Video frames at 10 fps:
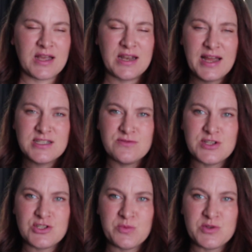connective
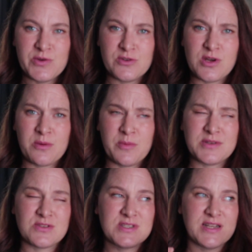tissue between your abdominal
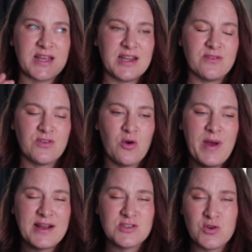muscles can kind of go
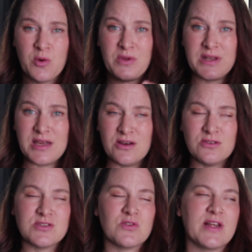back to normal and
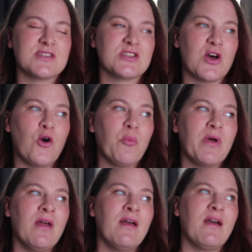heal. So that's the
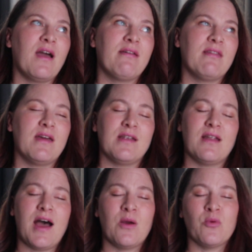hope. And
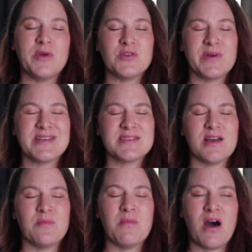then I will be doing
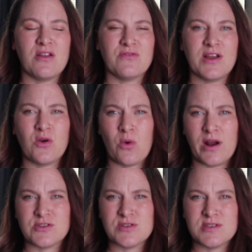some modified core
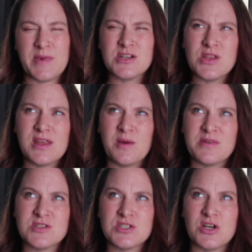exercises. I'm actually thinking
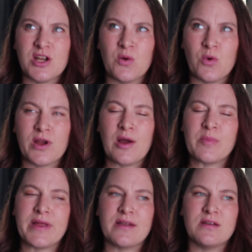about starting a
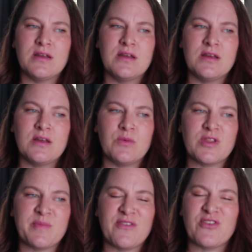workout plan
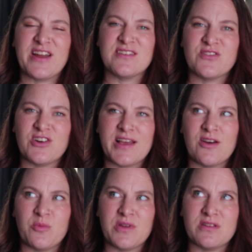with my friend for
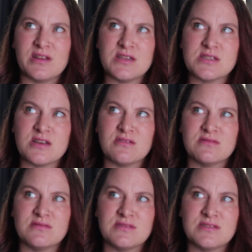accountability.
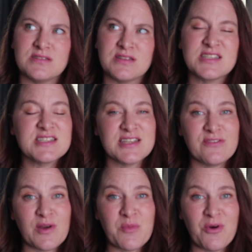So let's see
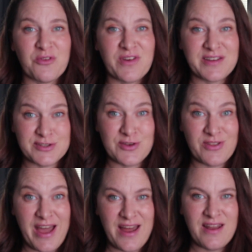if I motivate and do
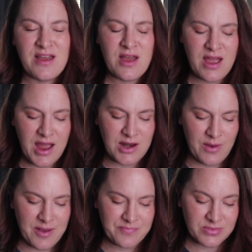that.
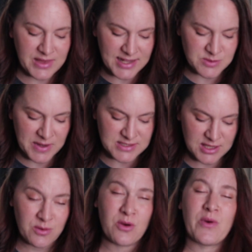Anyway, that's basically where